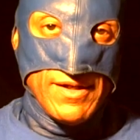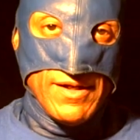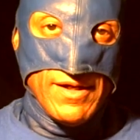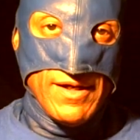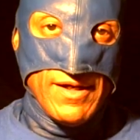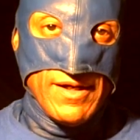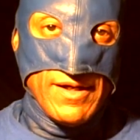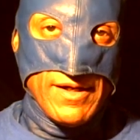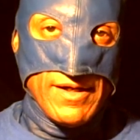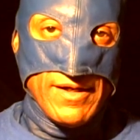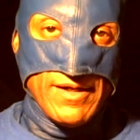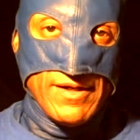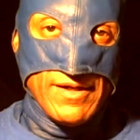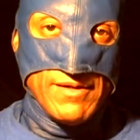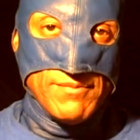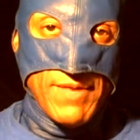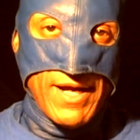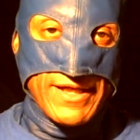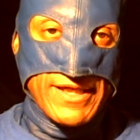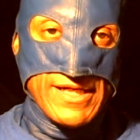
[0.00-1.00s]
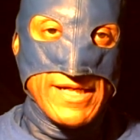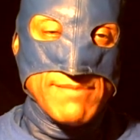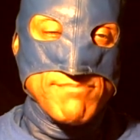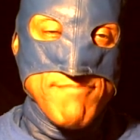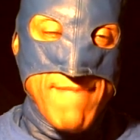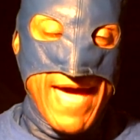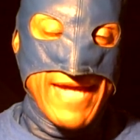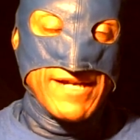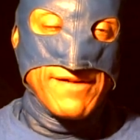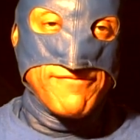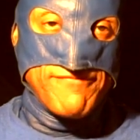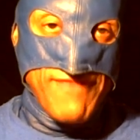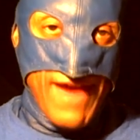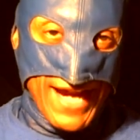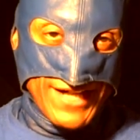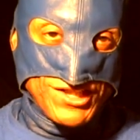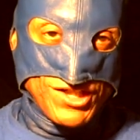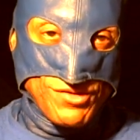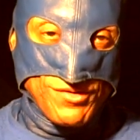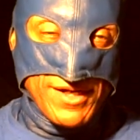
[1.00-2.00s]
By getting
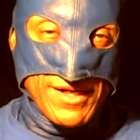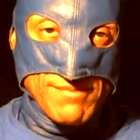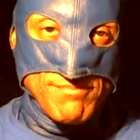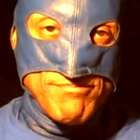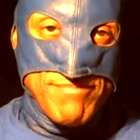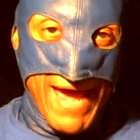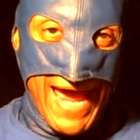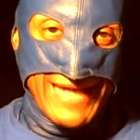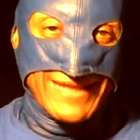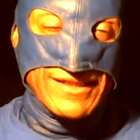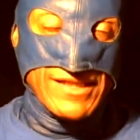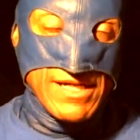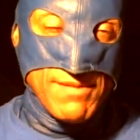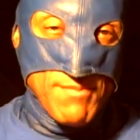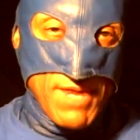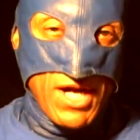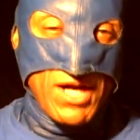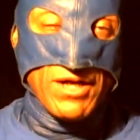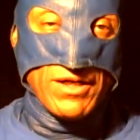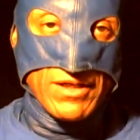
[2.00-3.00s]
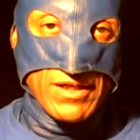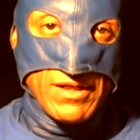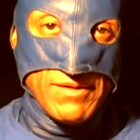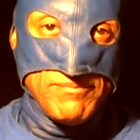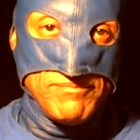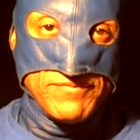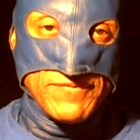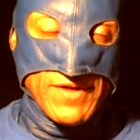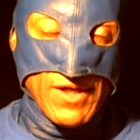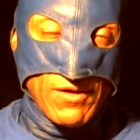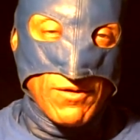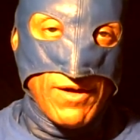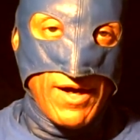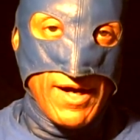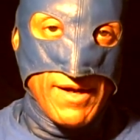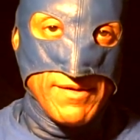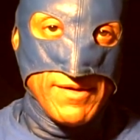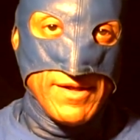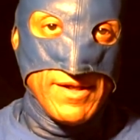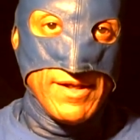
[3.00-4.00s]
manufacturing back in America, all
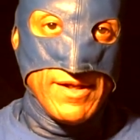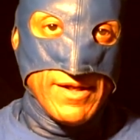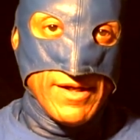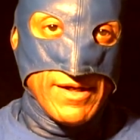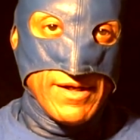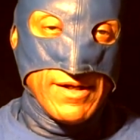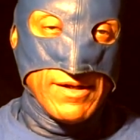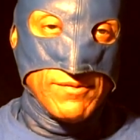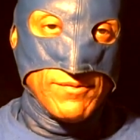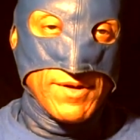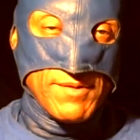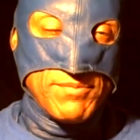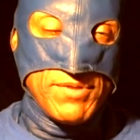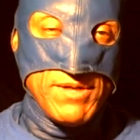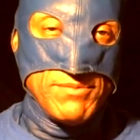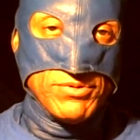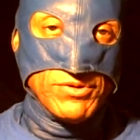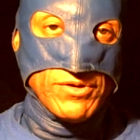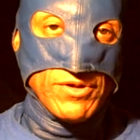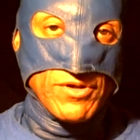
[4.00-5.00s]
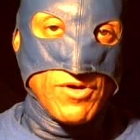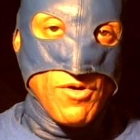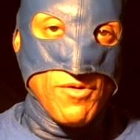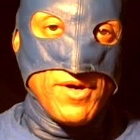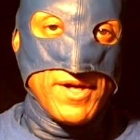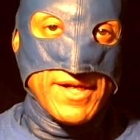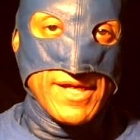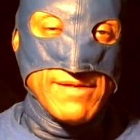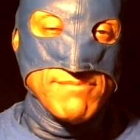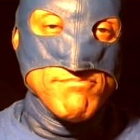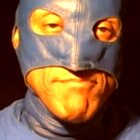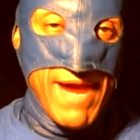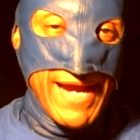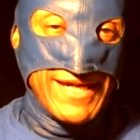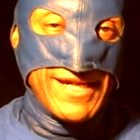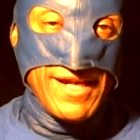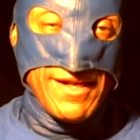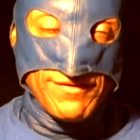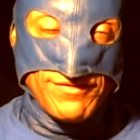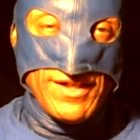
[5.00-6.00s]
right? Where people are going and
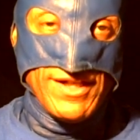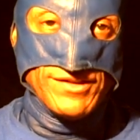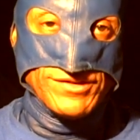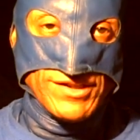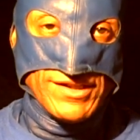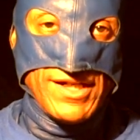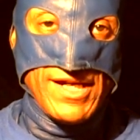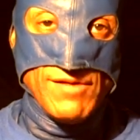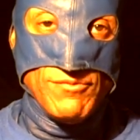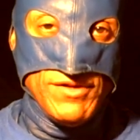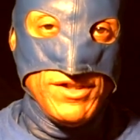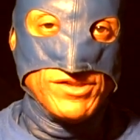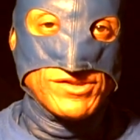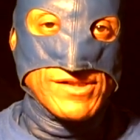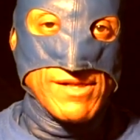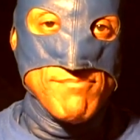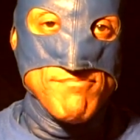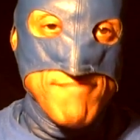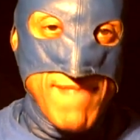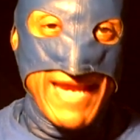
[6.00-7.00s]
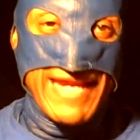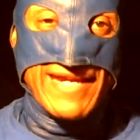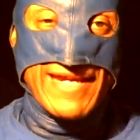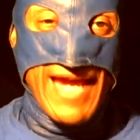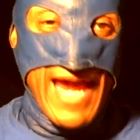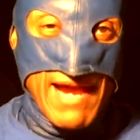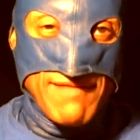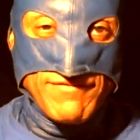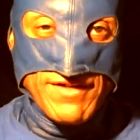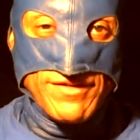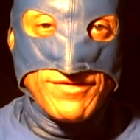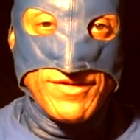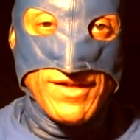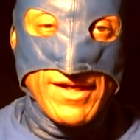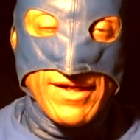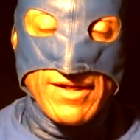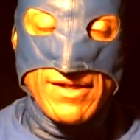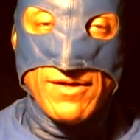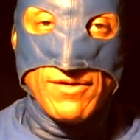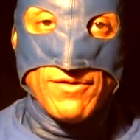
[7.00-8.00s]
making things again. We used to make
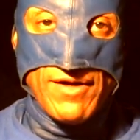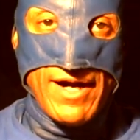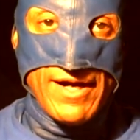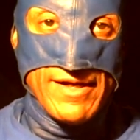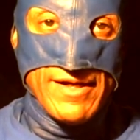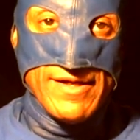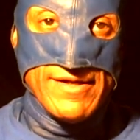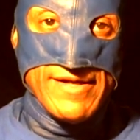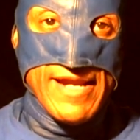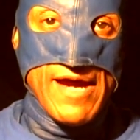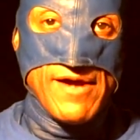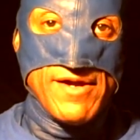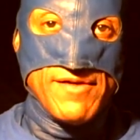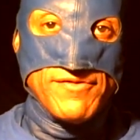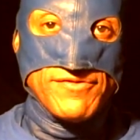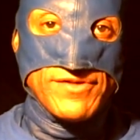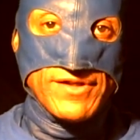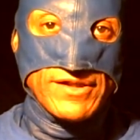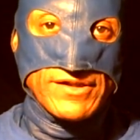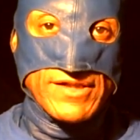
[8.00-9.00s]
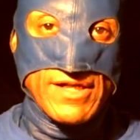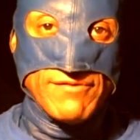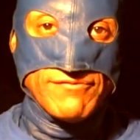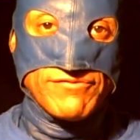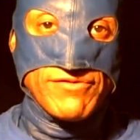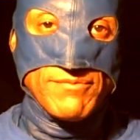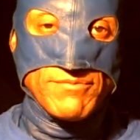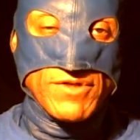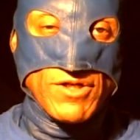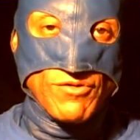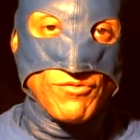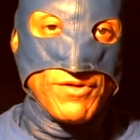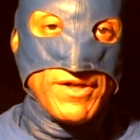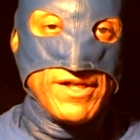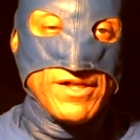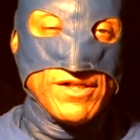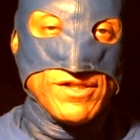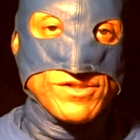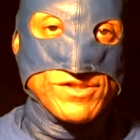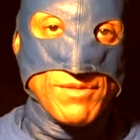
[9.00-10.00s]
everything, all right? Now everything comes from
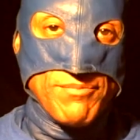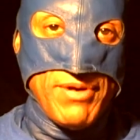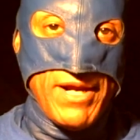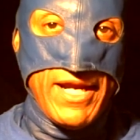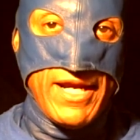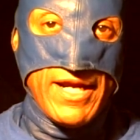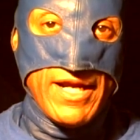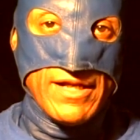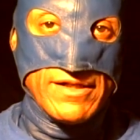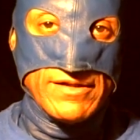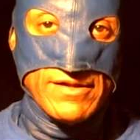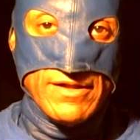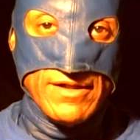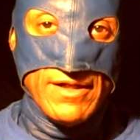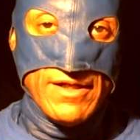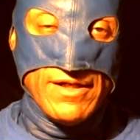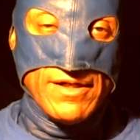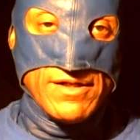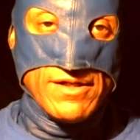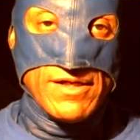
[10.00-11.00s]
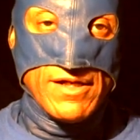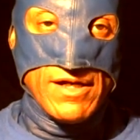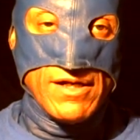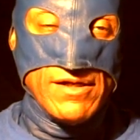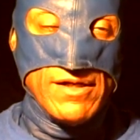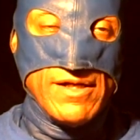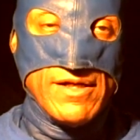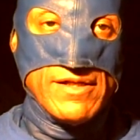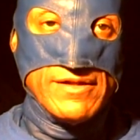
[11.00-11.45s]
Korea, Japan, you know?